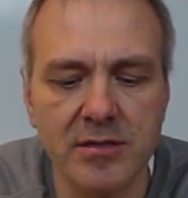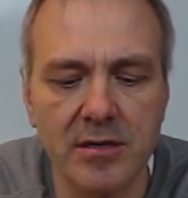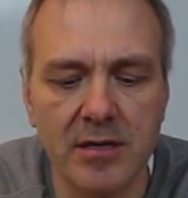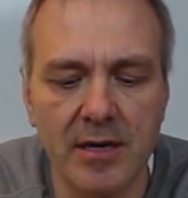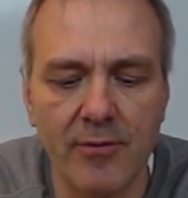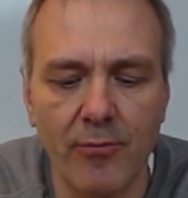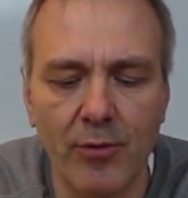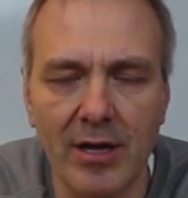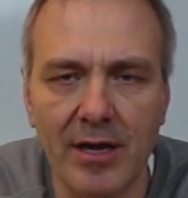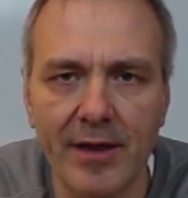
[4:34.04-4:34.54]

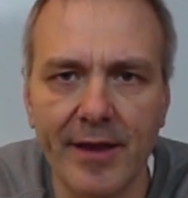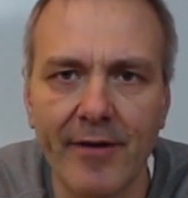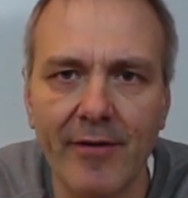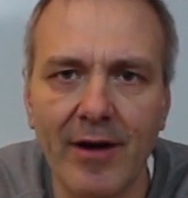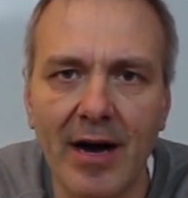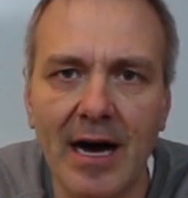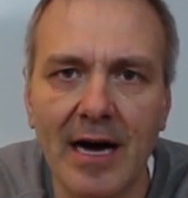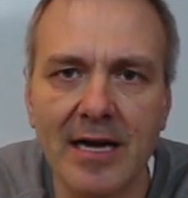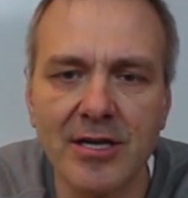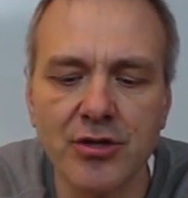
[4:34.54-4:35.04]
well, they
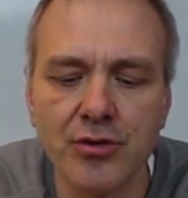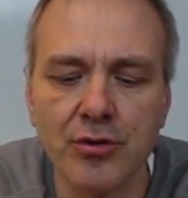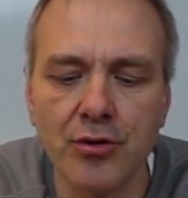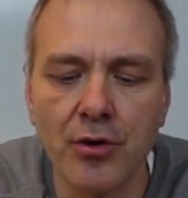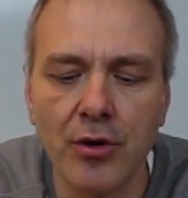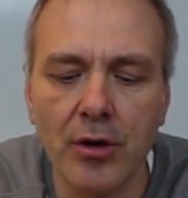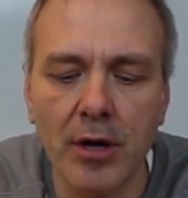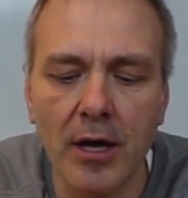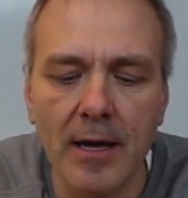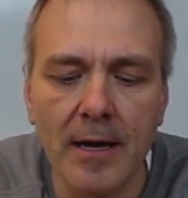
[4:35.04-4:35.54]
were hard to
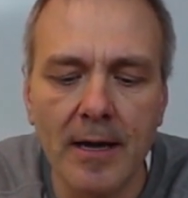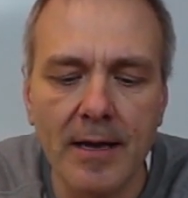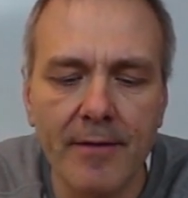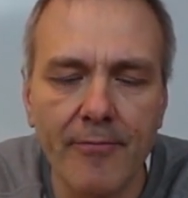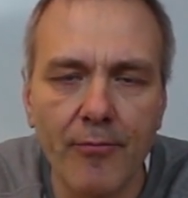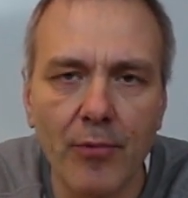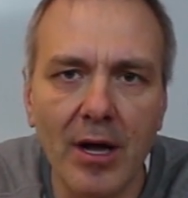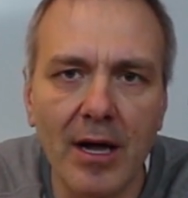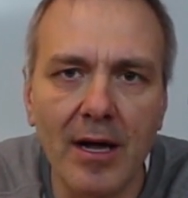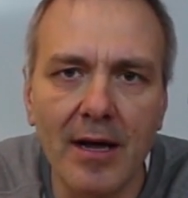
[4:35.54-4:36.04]
hook,
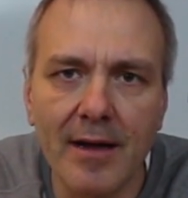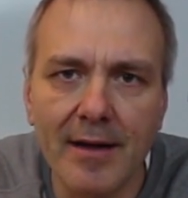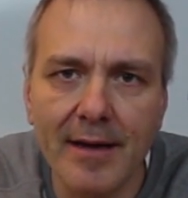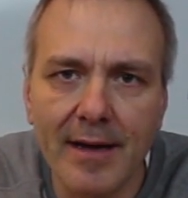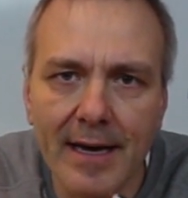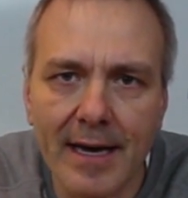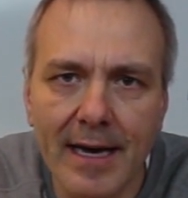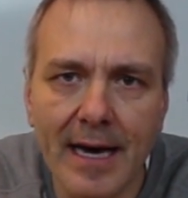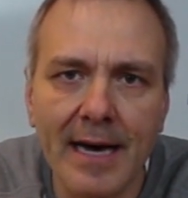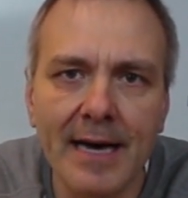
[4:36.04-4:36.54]
well,
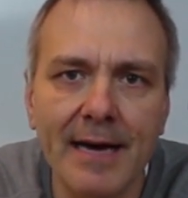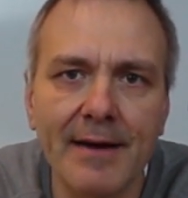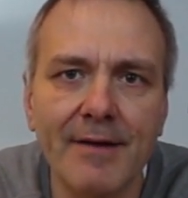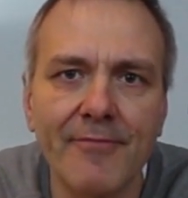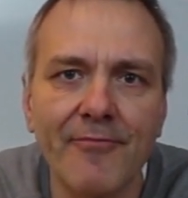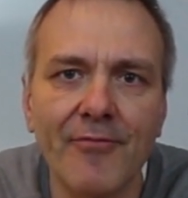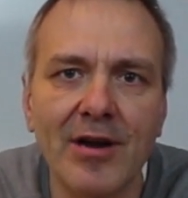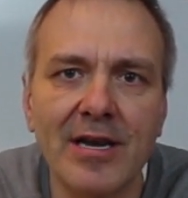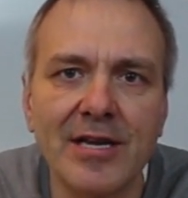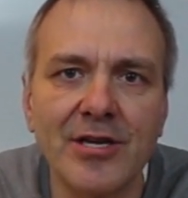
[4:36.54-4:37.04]
it
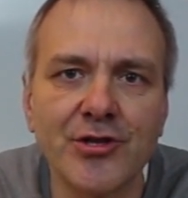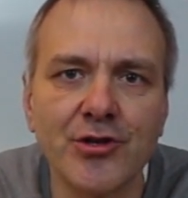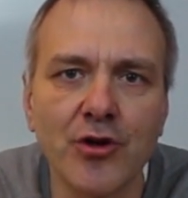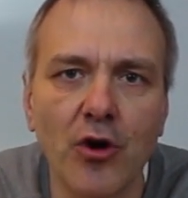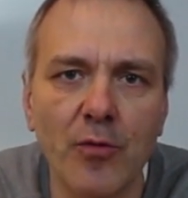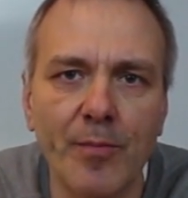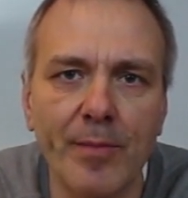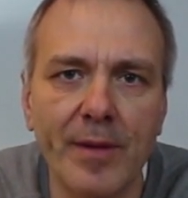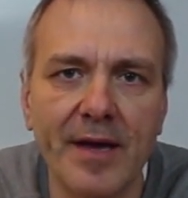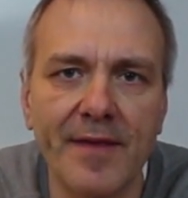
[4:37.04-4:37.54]
really
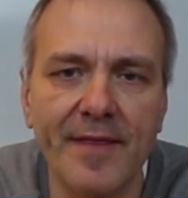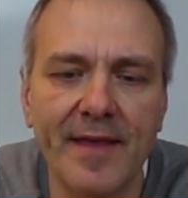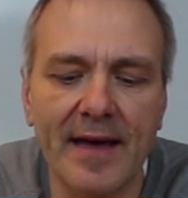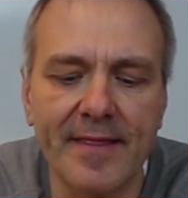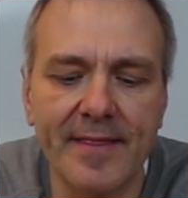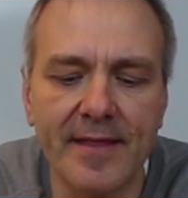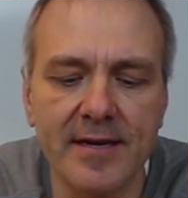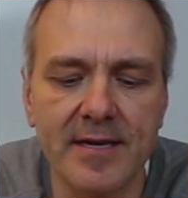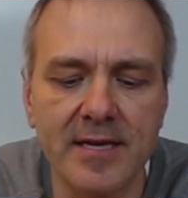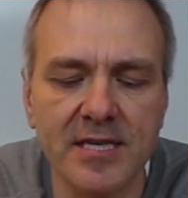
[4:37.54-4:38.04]
showed me
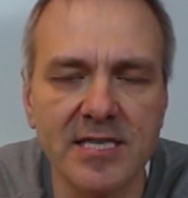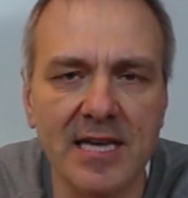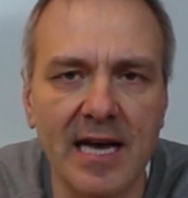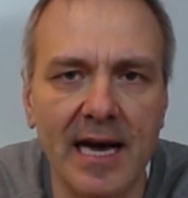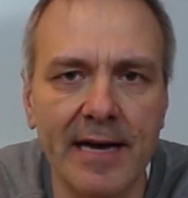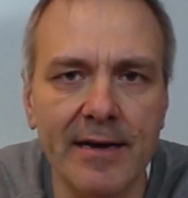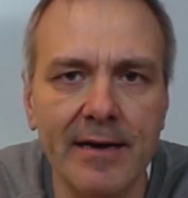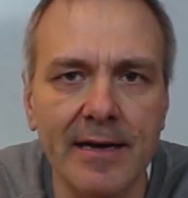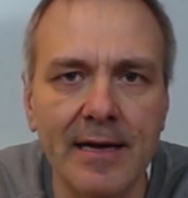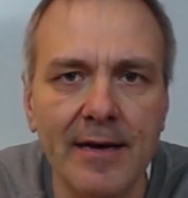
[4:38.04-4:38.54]
that the
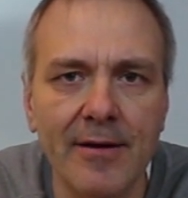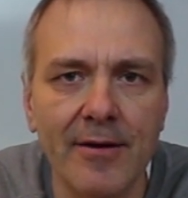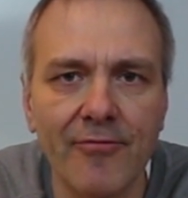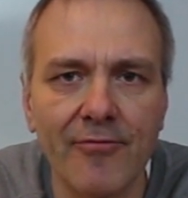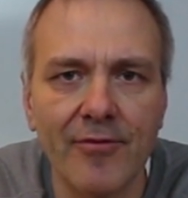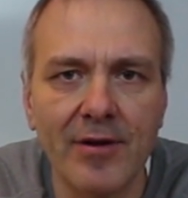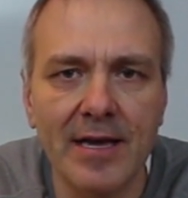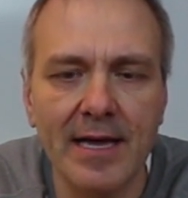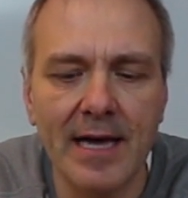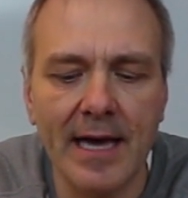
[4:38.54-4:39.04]
design
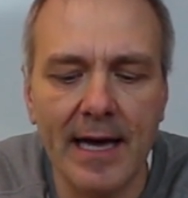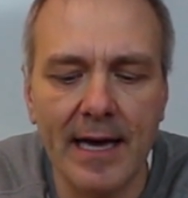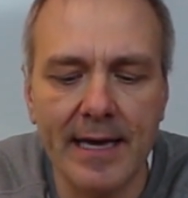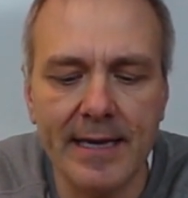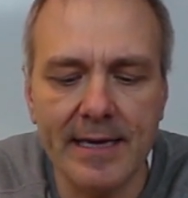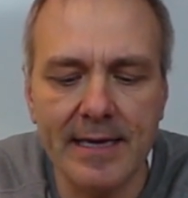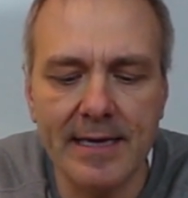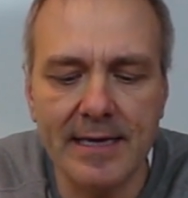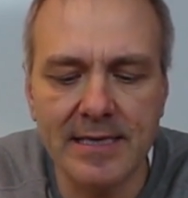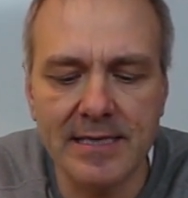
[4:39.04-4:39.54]
really
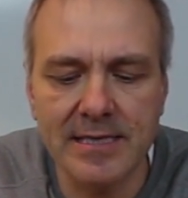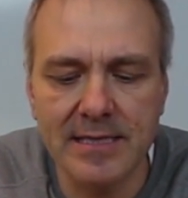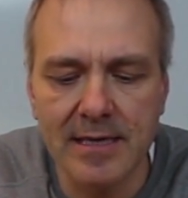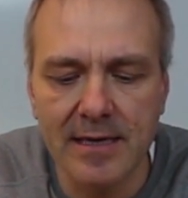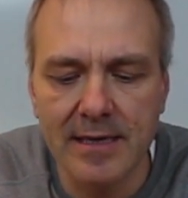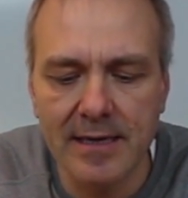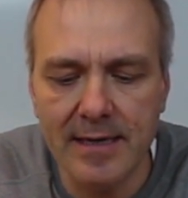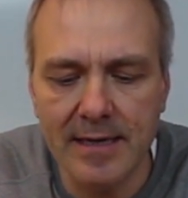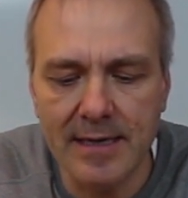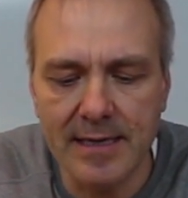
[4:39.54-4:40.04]
had its
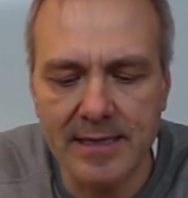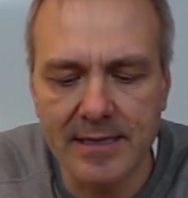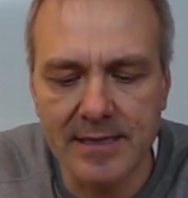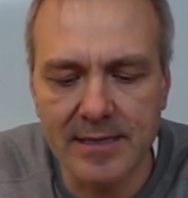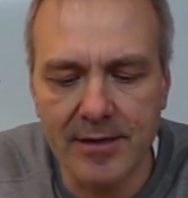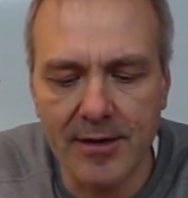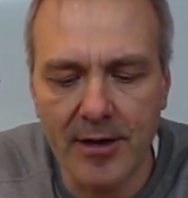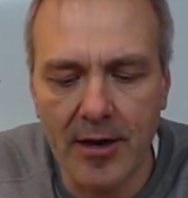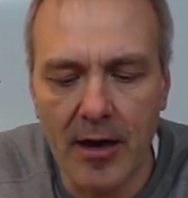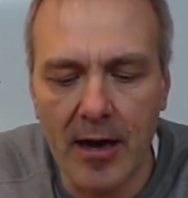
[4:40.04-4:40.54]

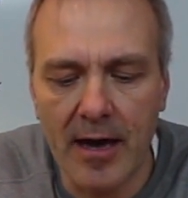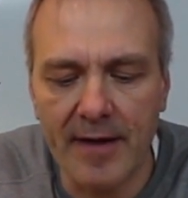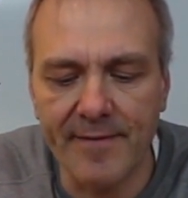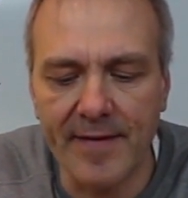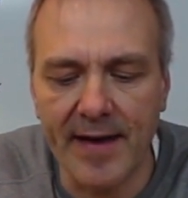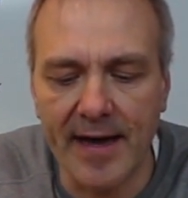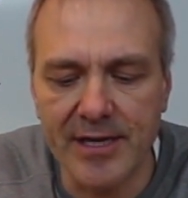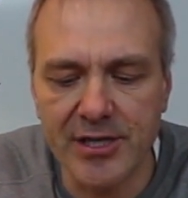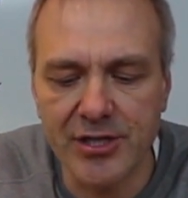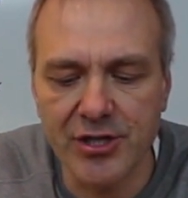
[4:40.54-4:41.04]

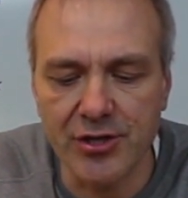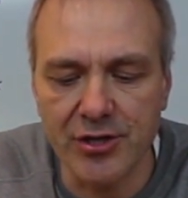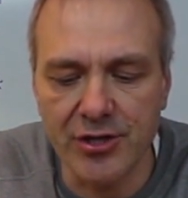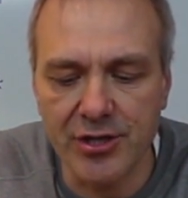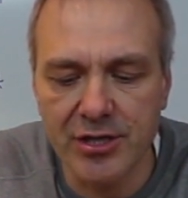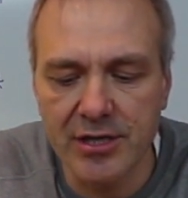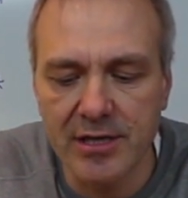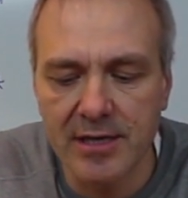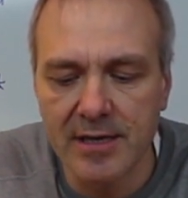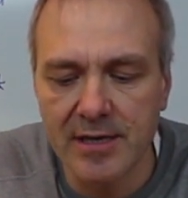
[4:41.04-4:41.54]

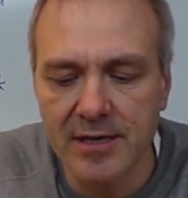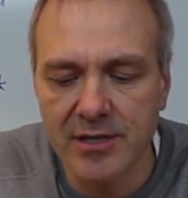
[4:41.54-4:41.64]
advantages.